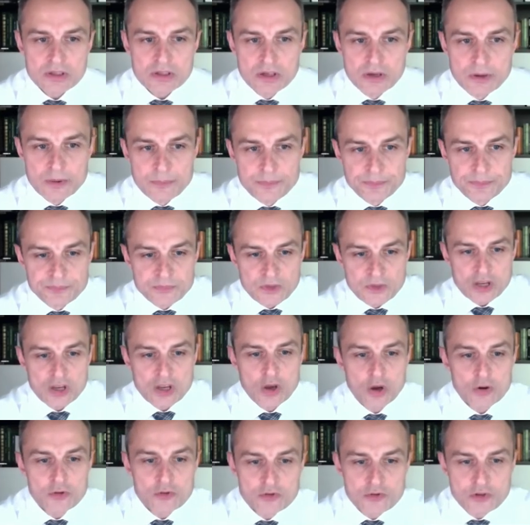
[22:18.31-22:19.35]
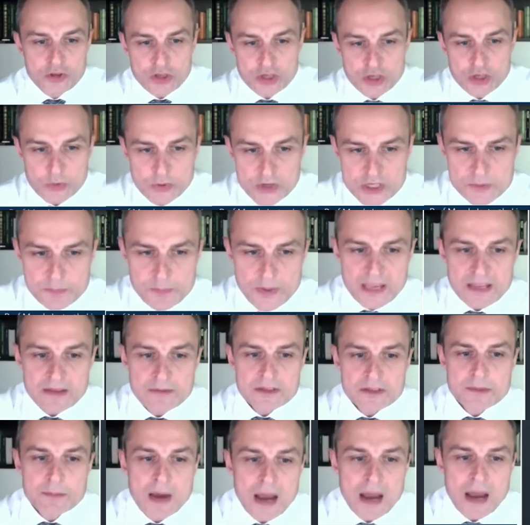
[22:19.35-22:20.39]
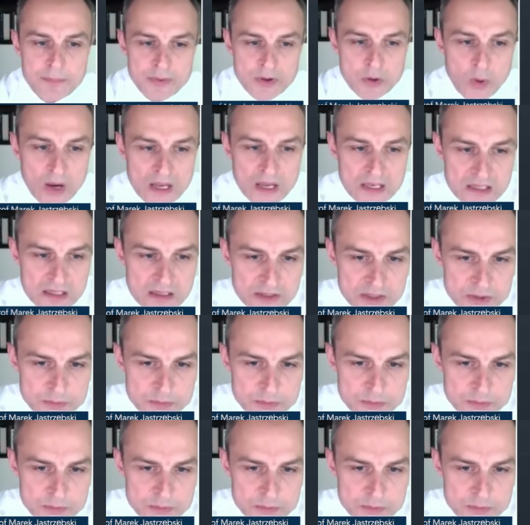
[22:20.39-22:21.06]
uh mm, continuous pace mapping while the lead